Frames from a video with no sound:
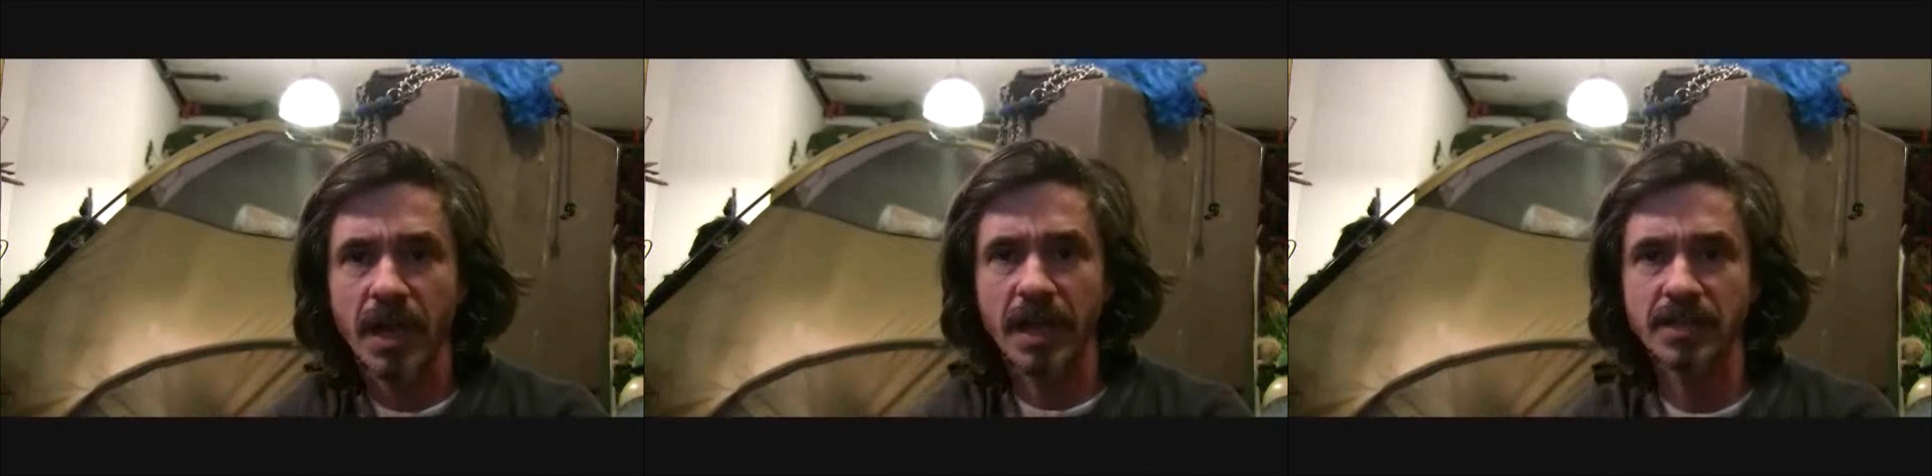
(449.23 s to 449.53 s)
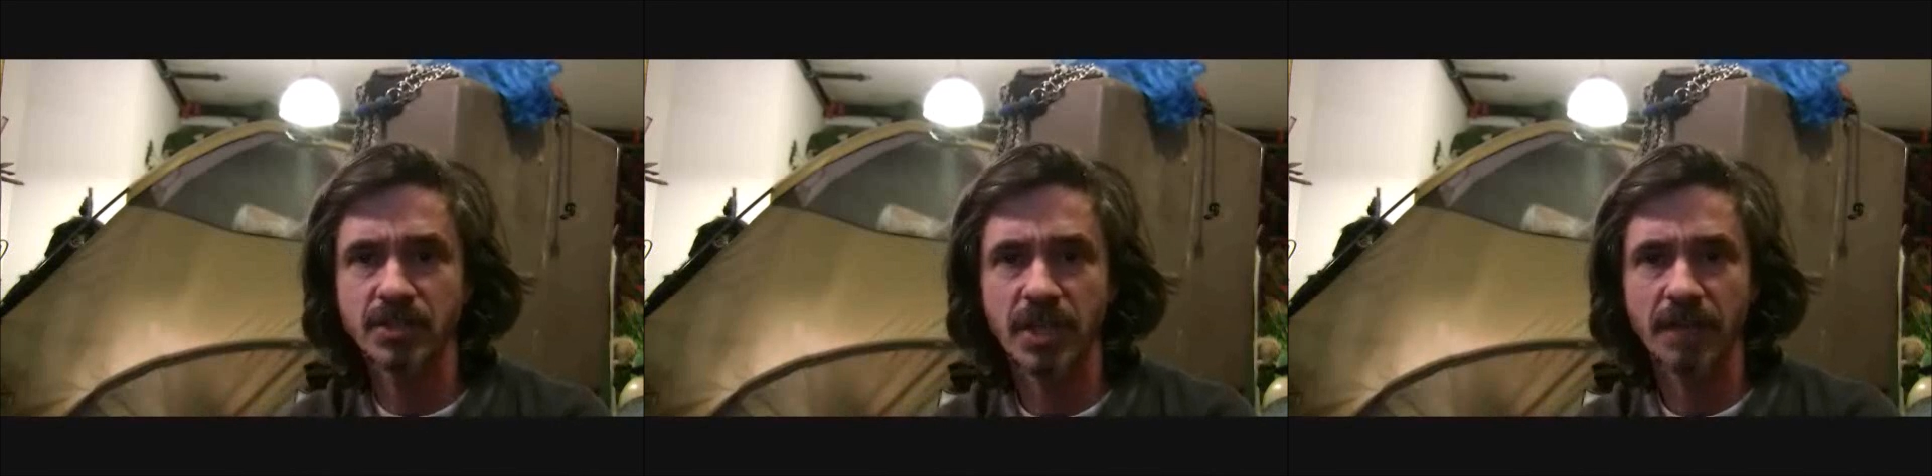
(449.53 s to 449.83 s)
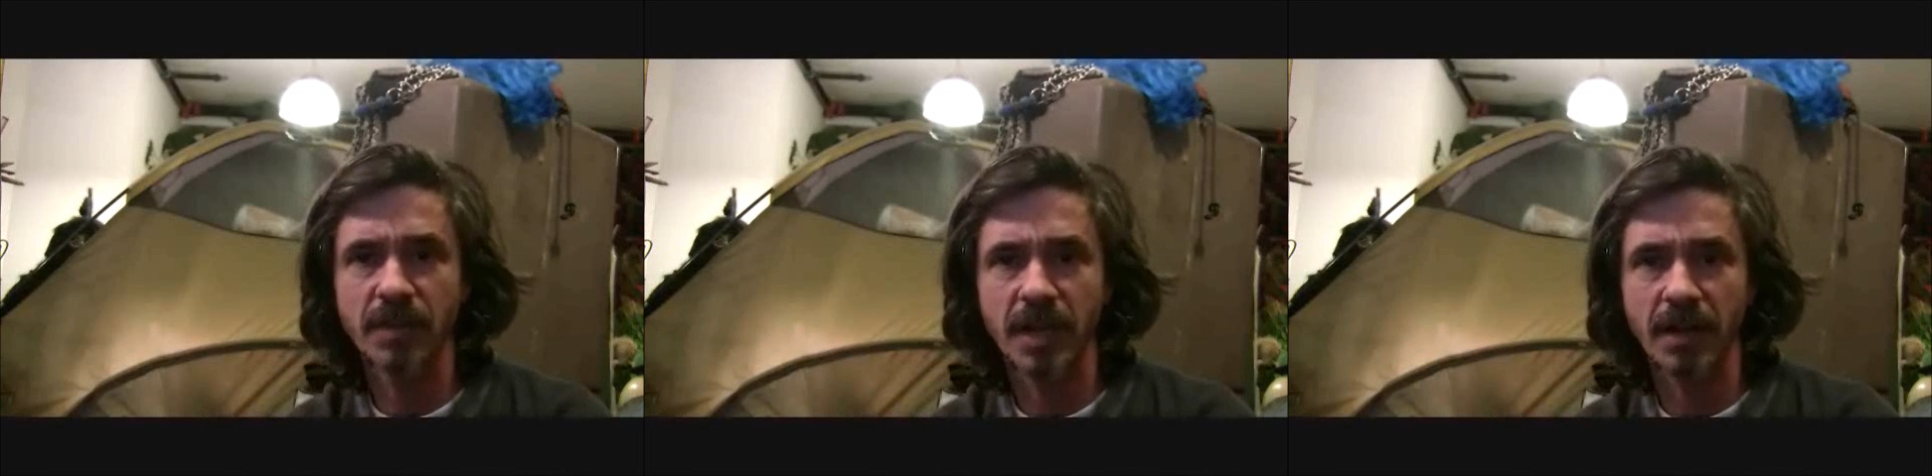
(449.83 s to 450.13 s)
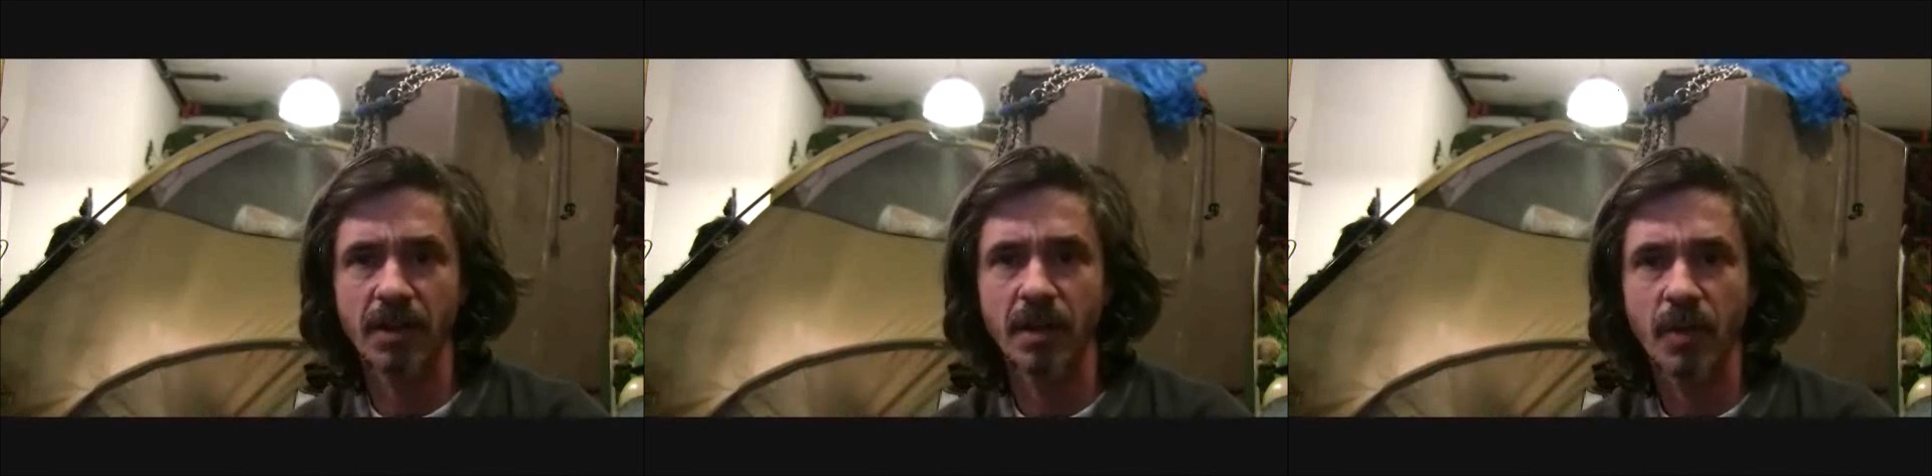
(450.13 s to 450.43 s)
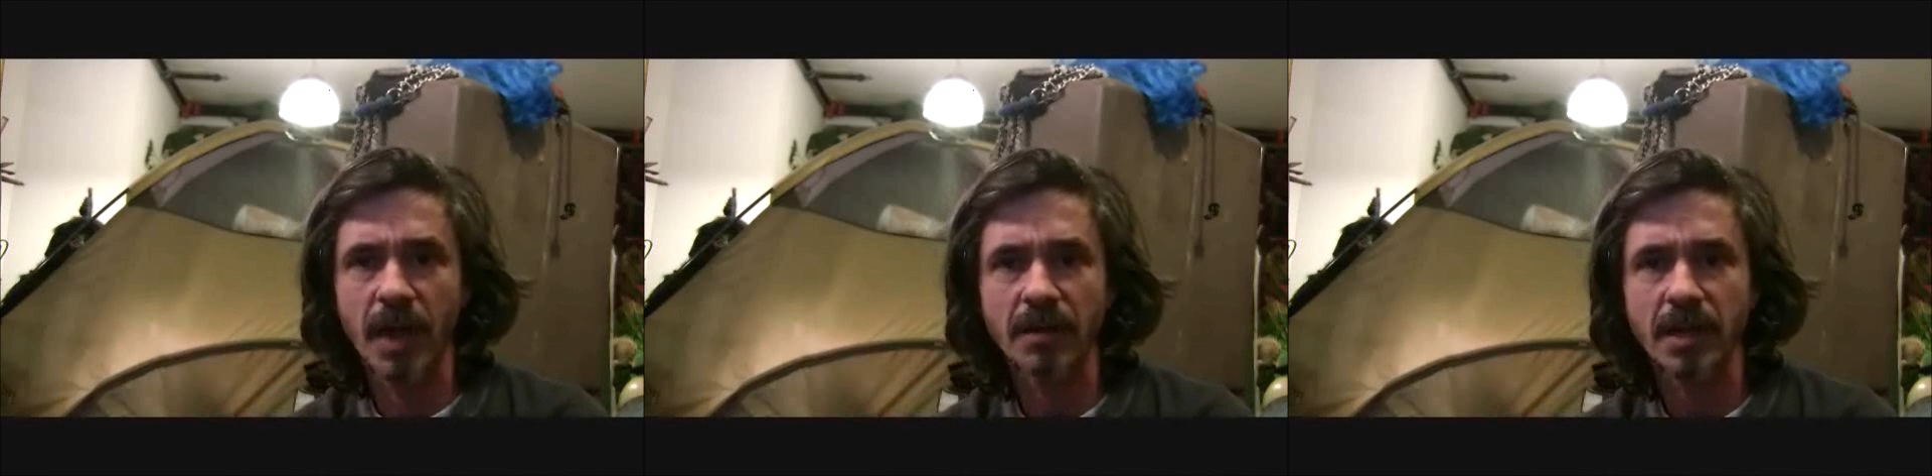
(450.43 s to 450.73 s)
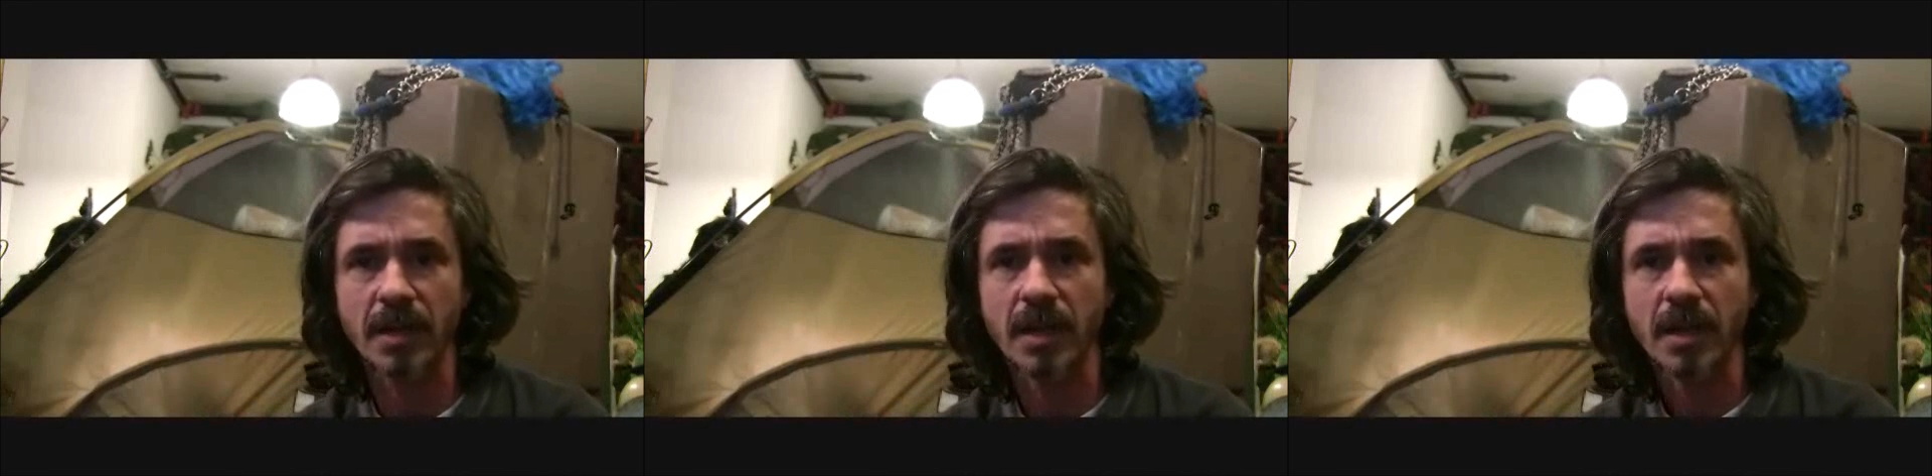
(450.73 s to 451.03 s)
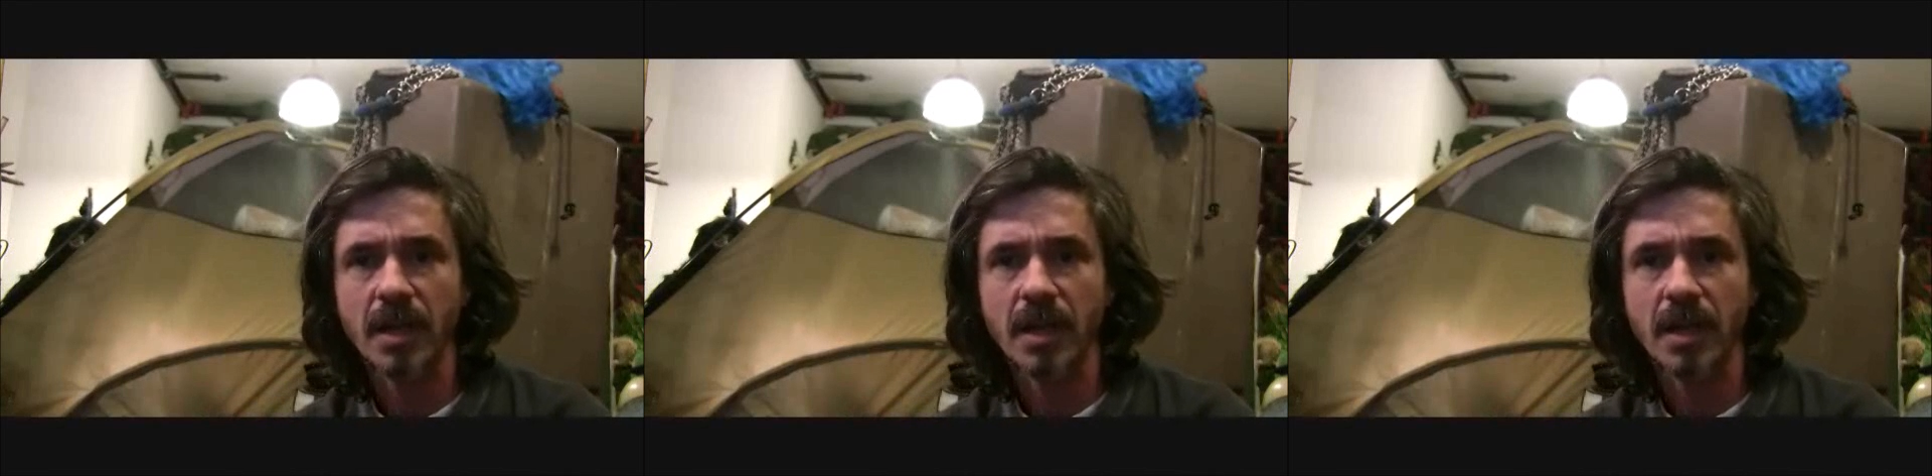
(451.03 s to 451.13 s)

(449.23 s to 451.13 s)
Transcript: and shave the area around it.